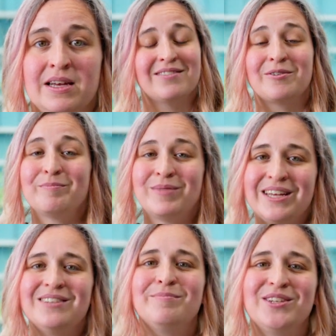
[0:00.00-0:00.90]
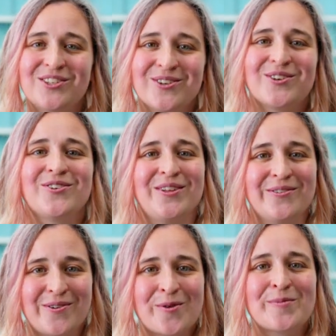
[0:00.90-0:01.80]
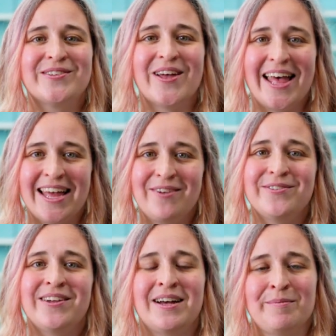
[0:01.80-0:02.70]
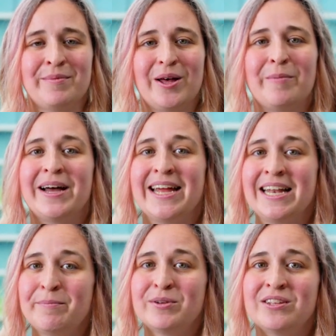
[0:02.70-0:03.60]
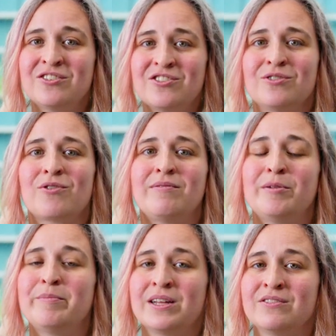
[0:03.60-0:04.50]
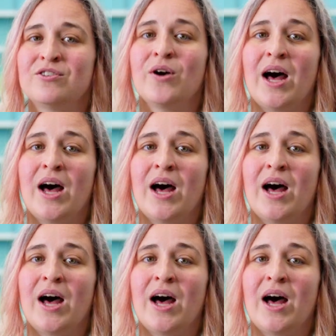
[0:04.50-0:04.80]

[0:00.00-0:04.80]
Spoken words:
So please be sure to inform us ahead of time about any potential travel plans you